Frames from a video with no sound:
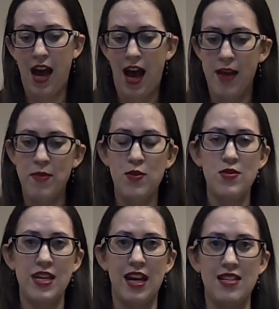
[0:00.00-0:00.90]
I'm
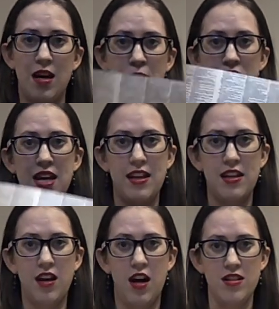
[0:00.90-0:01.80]
using a
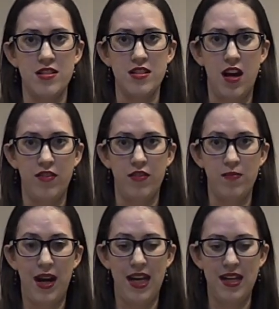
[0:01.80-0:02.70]
double-sided cardstock for
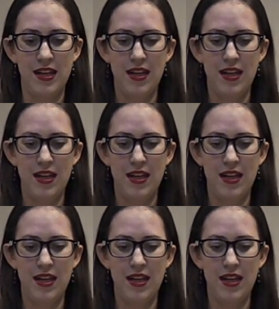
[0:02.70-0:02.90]
mine.